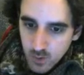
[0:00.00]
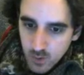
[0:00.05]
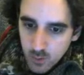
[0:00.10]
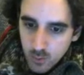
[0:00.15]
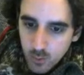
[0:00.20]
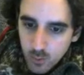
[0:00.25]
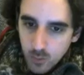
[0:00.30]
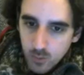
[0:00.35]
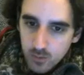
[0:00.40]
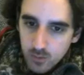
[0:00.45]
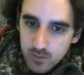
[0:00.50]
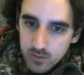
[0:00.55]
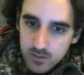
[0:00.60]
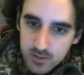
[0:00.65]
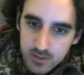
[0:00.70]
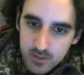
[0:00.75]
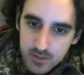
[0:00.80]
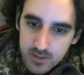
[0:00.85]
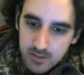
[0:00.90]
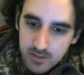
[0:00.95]
Cool.
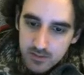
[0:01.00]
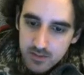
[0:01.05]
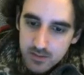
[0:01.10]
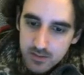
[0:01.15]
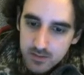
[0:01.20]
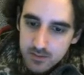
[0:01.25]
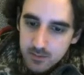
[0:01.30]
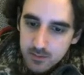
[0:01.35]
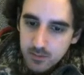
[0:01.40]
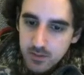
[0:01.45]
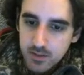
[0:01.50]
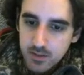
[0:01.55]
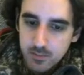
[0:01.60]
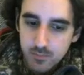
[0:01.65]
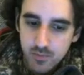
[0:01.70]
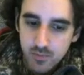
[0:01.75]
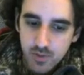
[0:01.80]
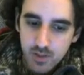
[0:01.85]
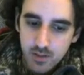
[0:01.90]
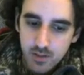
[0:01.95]
Now this is
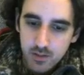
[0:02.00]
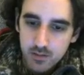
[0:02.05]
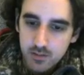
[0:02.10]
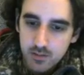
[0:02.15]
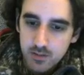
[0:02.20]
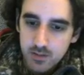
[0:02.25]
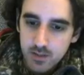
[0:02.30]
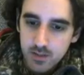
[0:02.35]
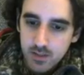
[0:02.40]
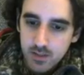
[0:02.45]
looking pretty good.